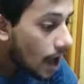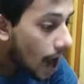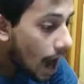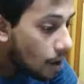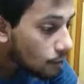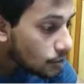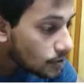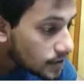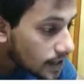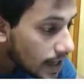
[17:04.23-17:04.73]

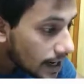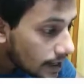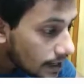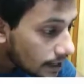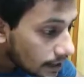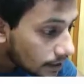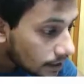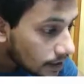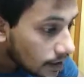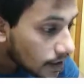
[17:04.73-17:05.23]
outside
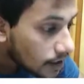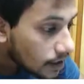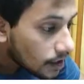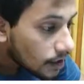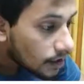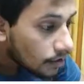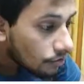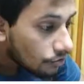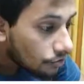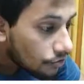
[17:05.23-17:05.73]
it,
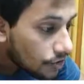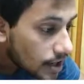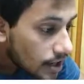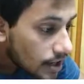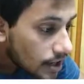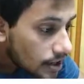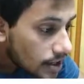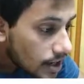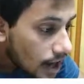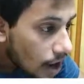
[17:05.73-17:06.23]

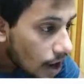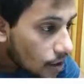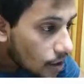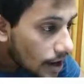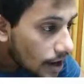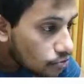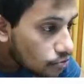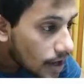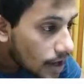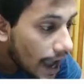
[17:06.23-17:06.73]
we now
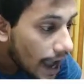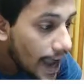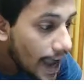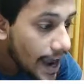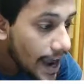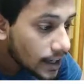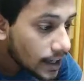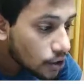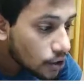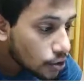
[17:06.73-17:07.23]
have the
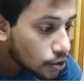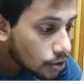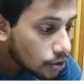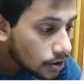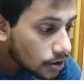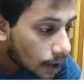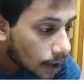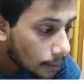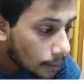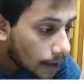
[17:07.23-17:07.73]

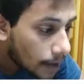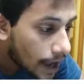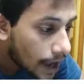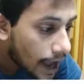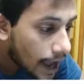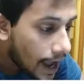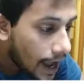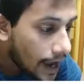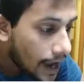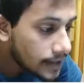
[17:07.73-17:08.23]
ectoderm
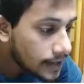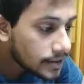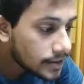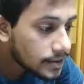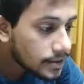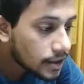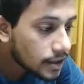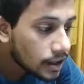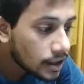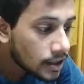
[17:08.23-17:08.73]
as
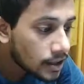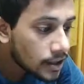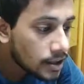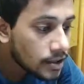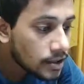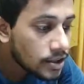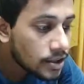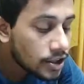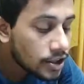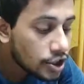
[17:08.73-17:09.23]

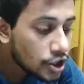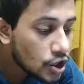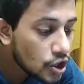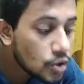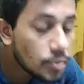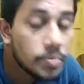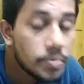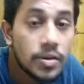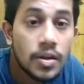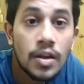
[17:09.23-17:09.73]
another
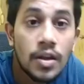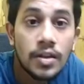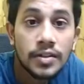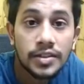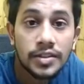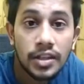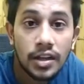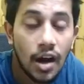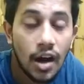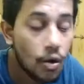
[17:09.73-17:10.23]
tube
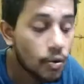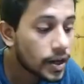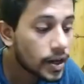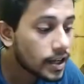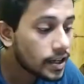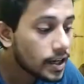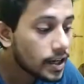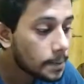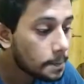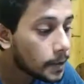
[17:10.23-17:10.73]

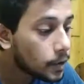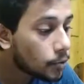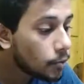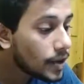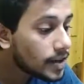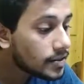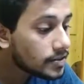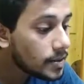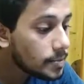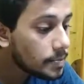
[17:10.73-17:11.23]
surrounding it. But
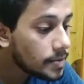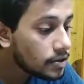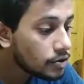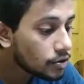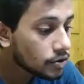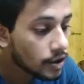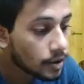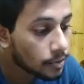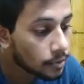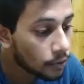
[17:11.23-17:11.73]
where's the
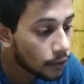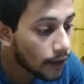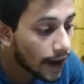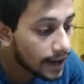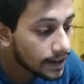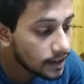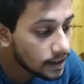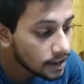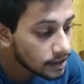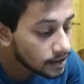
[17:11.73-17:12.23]
mesoderm?
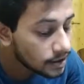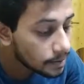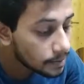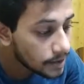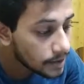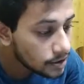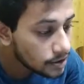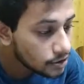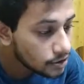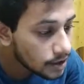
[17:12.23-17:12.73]
Right here, the
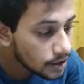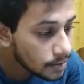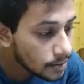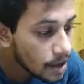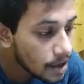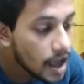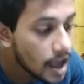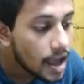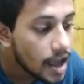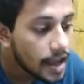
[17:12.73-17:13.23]
mesoderm
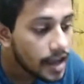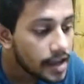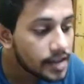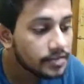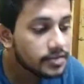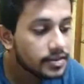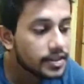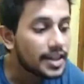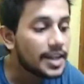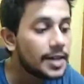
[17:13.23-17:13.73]

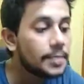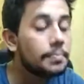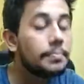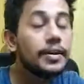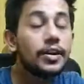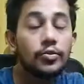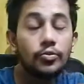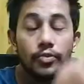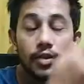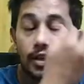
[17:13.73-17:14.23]
is in
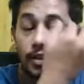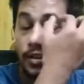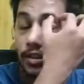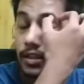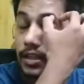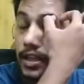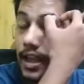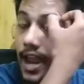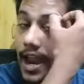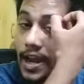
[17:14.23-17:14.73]
between
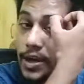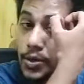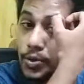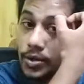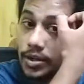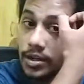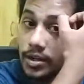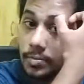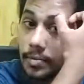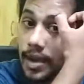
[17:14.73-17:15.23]
the
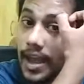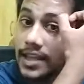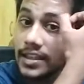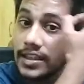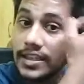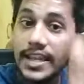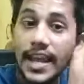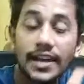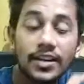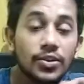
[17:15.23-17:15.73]
endoderm and
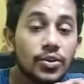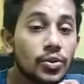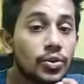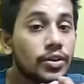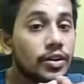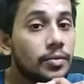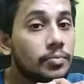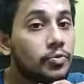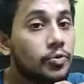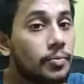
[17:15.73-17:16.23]
the
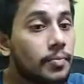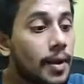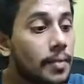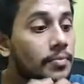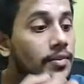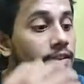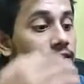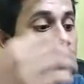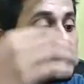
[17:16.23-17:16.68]
ectoderm. Remember the